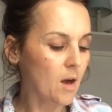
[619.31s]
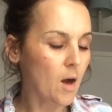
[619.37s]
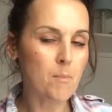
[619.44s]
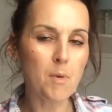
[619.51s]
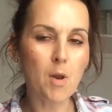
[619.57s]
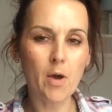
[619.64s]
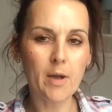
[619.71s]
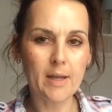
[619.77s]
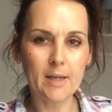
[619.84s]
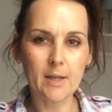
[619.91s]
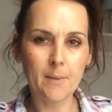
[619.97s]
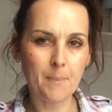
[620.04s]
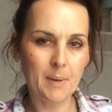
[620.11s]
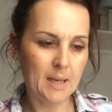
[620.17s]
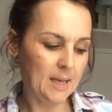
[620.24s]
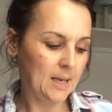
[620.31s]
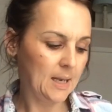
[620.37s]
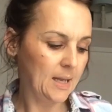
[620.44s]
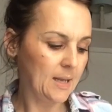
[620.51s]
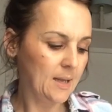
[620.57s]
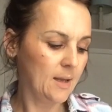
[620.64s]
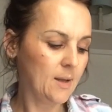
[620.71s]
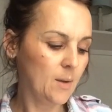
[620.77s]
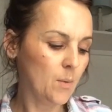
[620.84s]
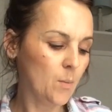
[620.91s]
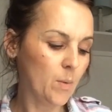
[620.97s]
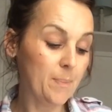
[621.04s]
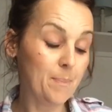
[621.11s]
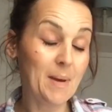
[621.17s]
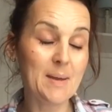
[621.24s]
I'm lying completely.
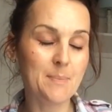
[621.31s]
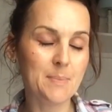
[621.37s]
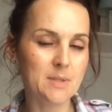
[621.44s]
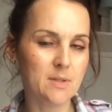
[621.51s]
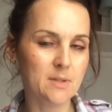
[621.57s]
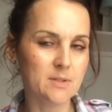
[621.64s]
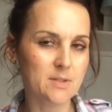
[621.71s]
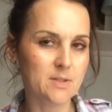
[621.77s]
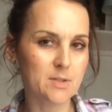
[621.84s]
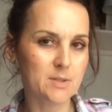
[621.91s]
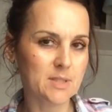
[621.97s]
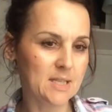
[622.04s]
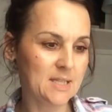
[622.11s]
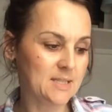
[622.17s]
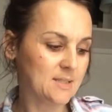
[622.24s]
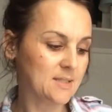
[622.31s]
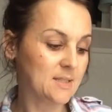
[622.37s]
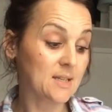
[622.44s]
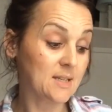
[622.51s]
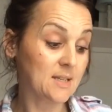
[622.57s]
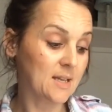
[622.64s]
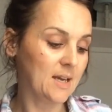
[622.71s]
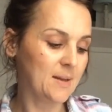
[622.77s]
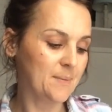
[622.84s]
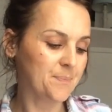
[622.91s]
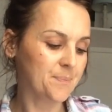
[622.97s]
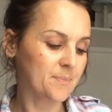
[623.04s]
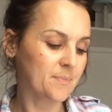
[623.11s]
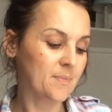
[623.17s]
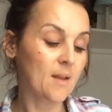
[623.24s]
We baby danced on day Sunday.
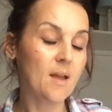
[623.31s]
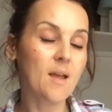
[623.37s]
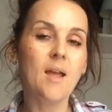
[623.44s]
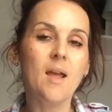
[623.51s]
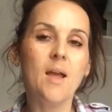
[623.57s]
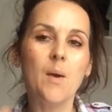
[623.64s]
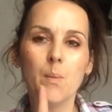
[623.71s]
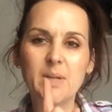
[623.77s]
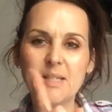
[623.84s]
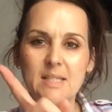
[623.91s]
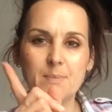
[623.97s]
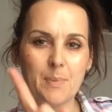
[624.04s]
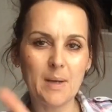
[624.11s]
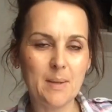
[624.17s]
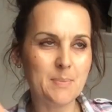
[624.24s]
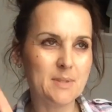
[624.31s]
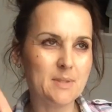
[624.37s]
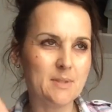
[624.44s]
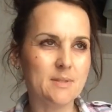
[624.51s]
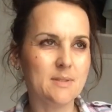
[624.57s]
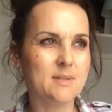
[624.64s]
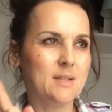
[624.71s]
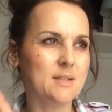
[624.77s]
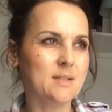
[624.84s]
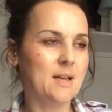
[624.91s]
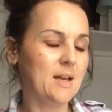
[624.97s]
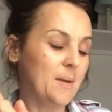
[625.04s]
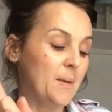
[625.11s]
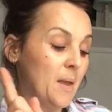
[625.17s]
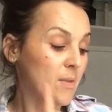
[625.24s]
We did baby dance
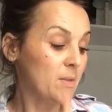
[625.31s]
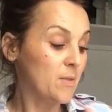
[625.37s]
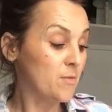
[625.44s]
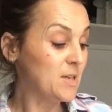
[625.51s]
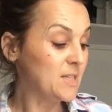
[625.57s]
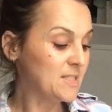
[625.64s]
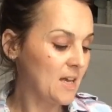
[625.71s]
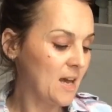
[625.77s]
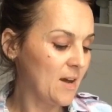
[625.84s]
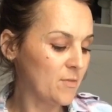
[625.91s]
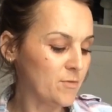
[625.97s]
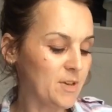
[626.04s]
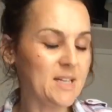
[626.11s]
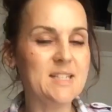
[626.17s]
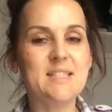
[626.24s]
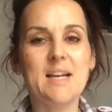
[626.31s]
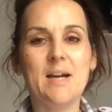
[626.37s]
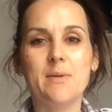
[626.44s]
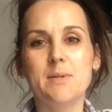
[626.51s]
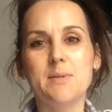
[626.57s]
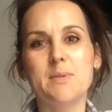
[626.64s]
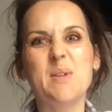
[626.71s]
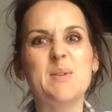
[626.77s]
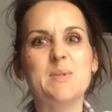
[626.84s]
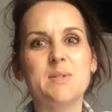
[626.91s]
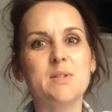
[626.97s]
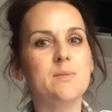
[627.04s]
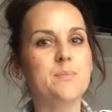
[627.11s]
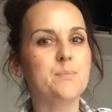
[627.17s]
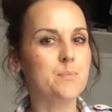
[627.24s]
Sunday. The reason I haven't written it down is
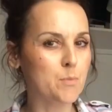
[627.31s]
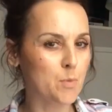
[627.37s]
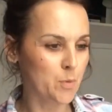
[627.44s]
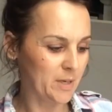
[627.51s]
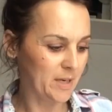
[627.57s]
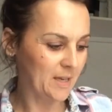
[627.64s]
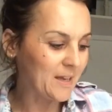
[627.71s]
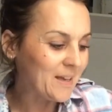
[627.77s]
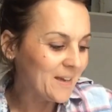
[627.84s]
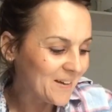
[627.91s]
it's a morning.